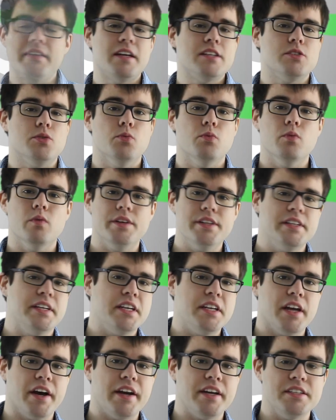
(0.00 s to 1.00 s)
that's
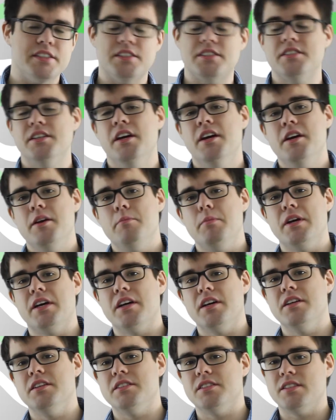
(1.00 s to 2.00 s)
really nice,
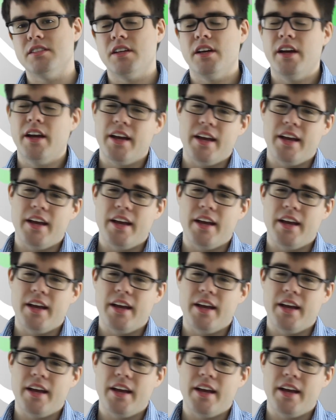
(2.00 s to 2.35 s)
because